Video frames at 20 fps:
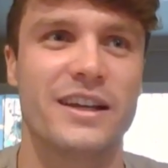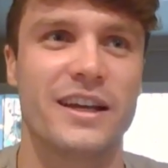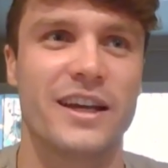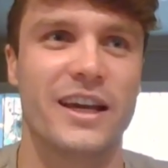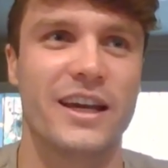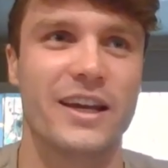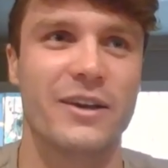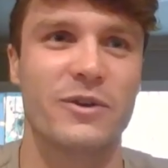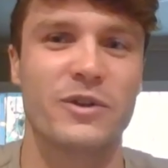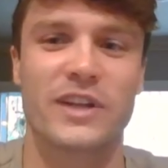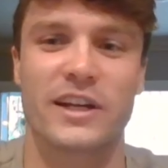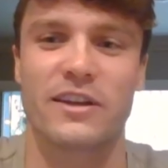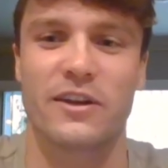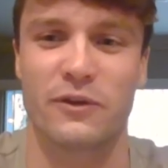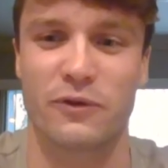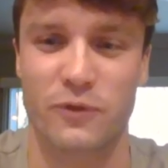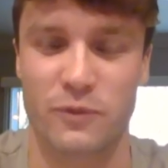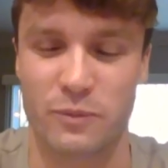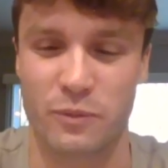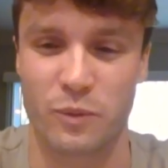It, it was like
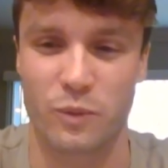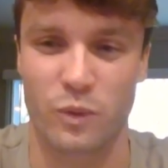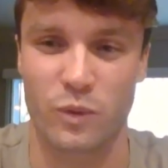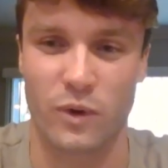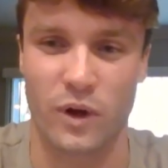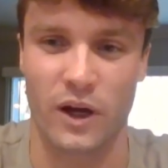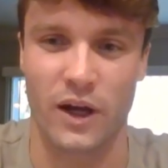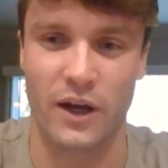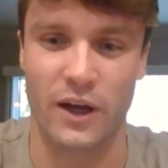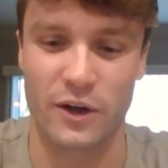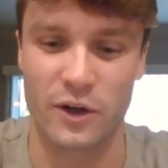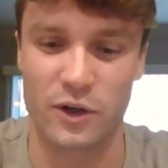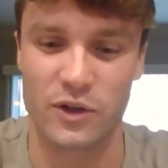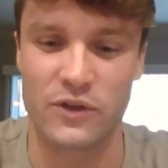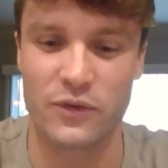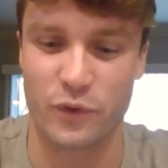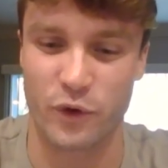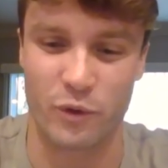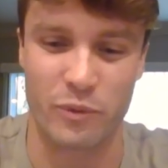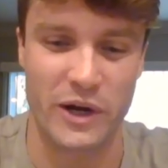the uh,
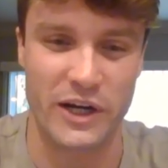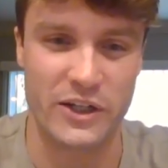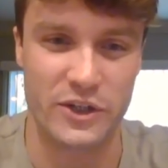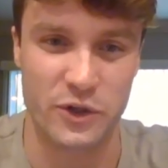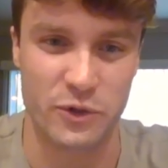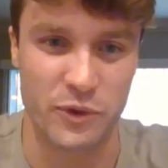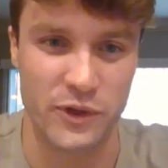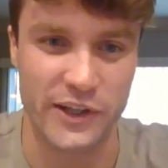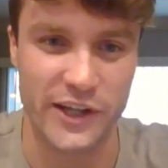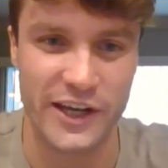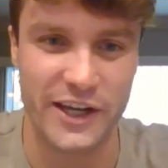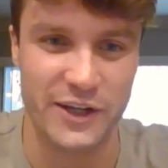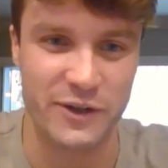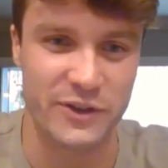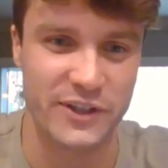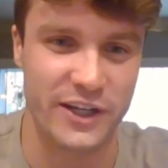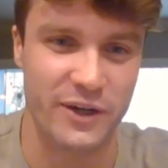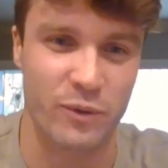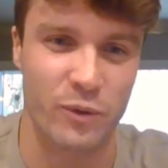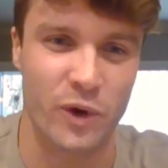girls four x two relay. It was like